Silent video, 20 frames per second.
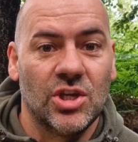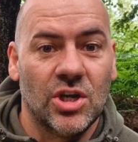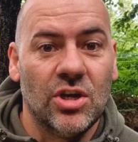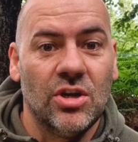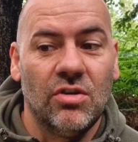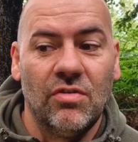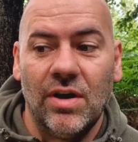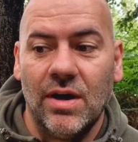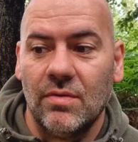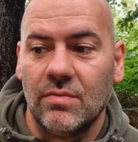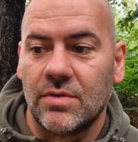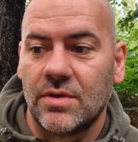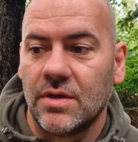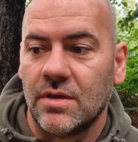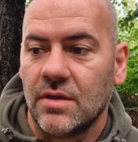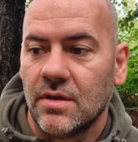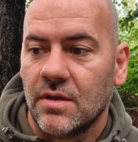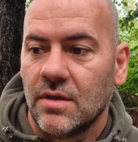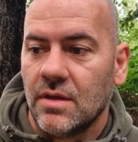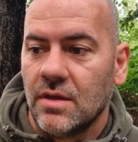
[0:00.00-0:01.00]
turnaround,
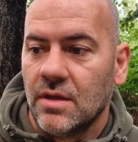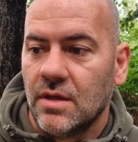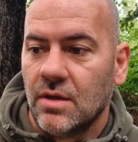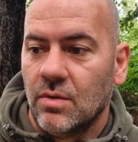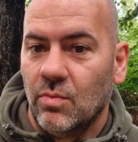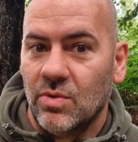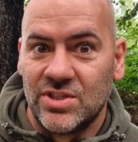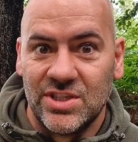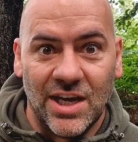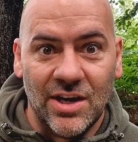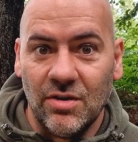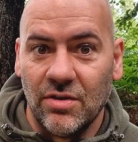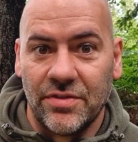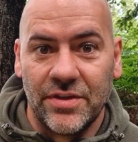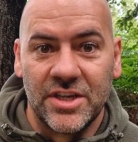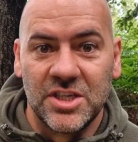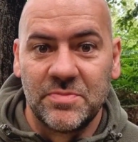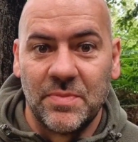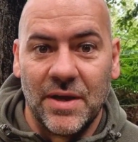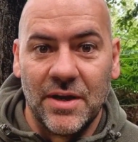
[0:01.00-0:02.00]
which I don't
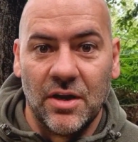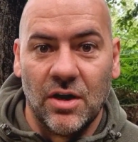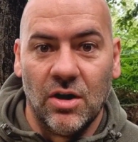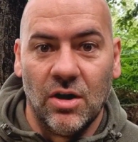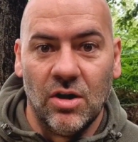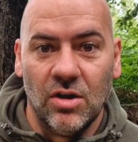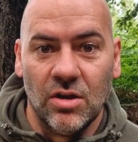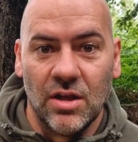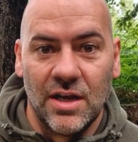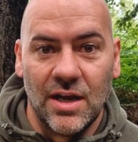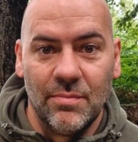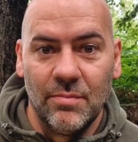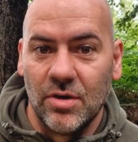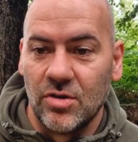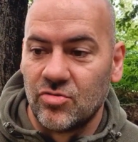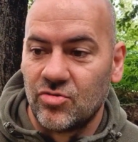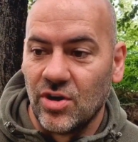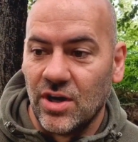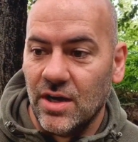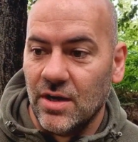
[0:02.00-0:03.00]
think is bad at all. And I'm
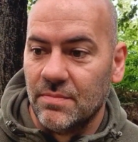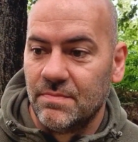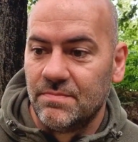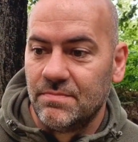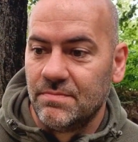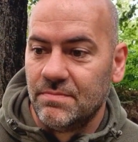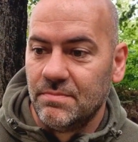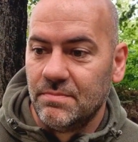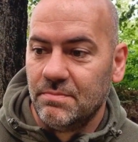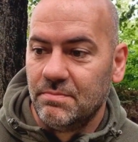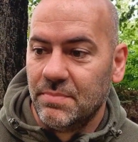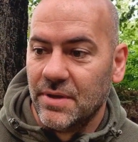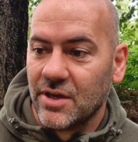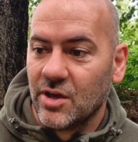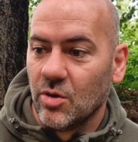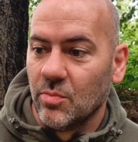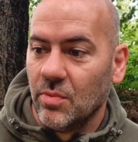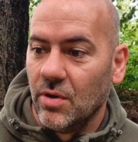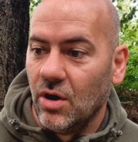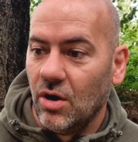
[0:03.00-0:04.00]
not trying to
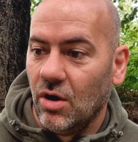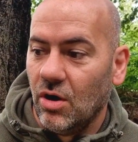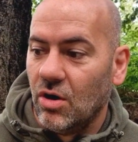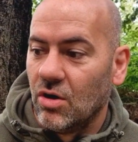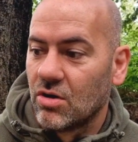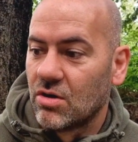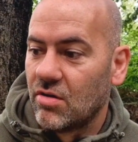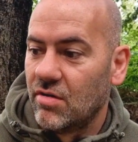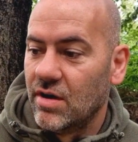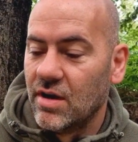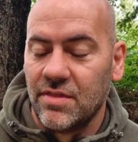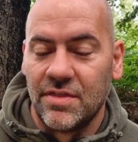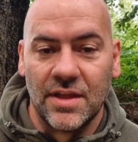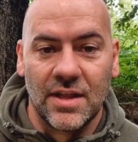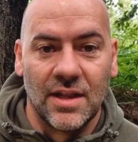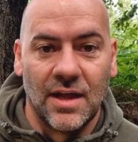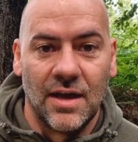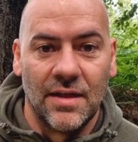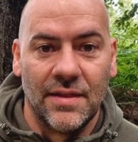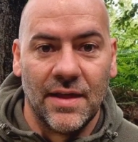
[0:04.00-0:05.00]
big up hawke or
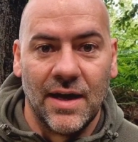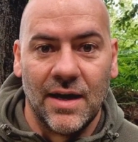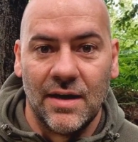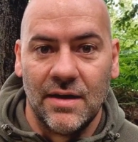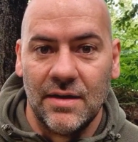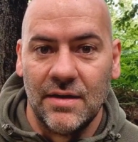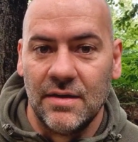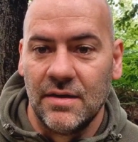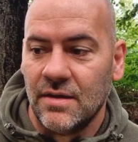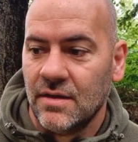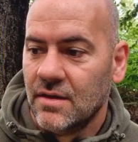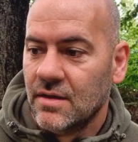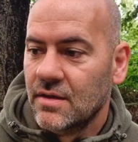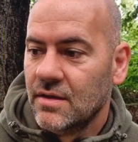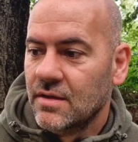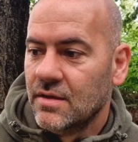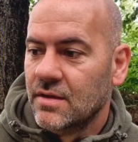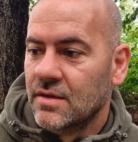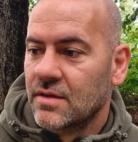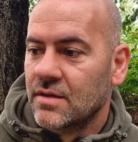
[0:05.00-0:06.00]
anything like that and
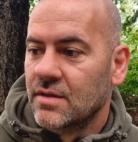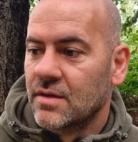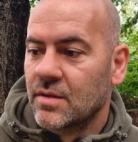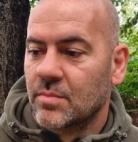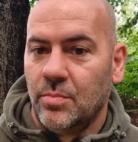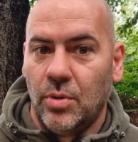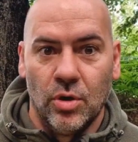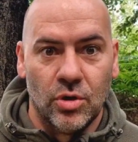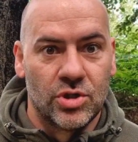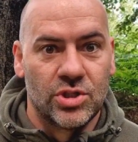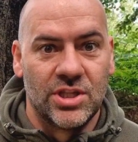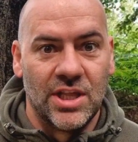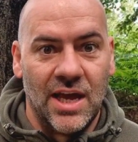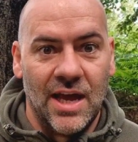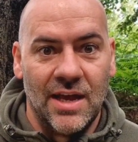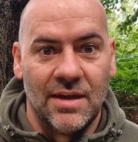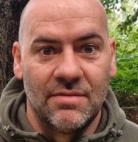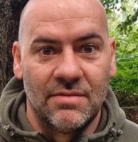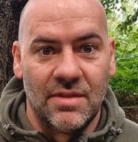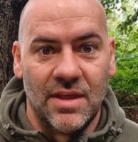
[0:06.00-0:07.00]
push
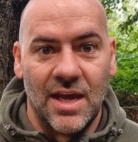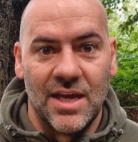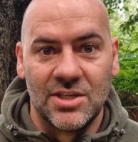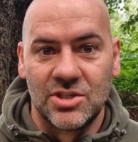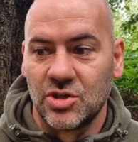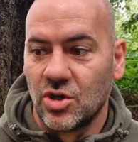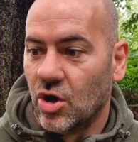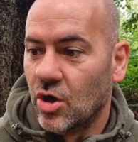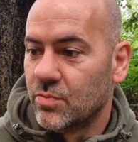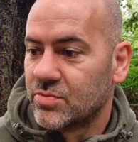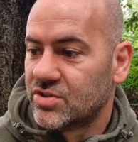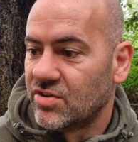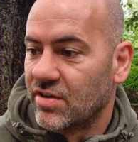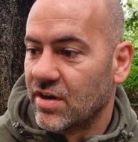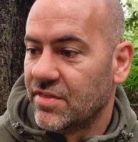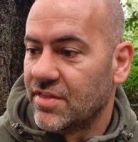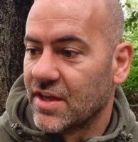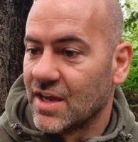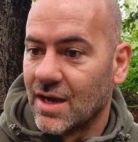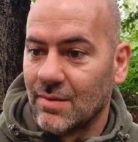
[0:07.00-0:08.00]
their scopes or
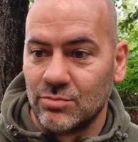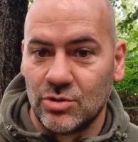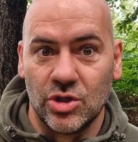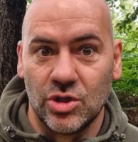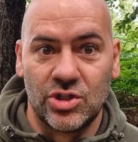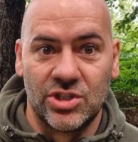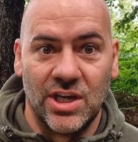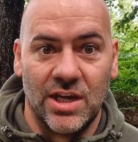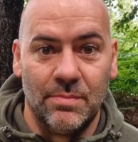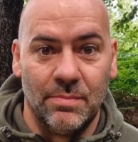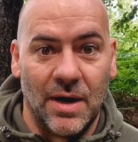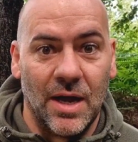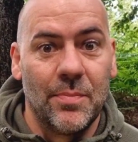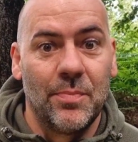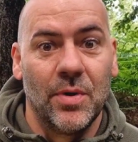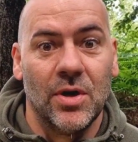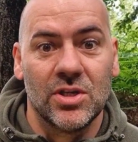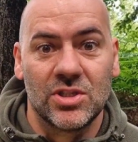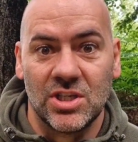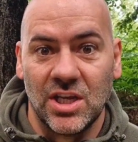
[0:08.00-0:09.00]
anything. I'm just saying my
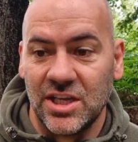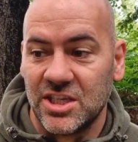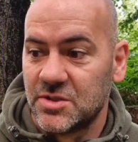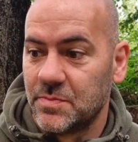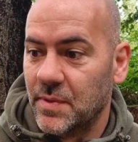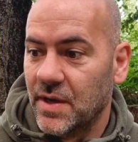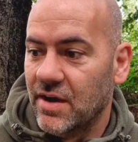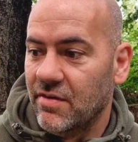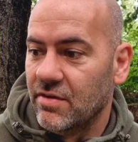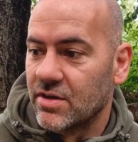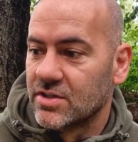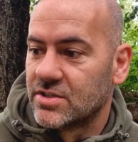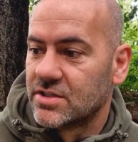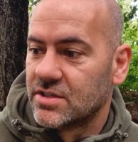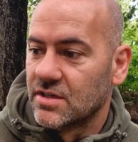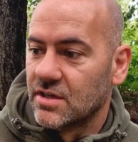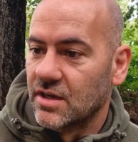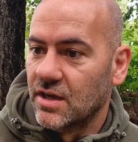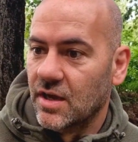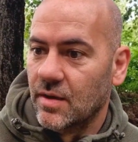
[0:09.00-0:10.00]
personal experience.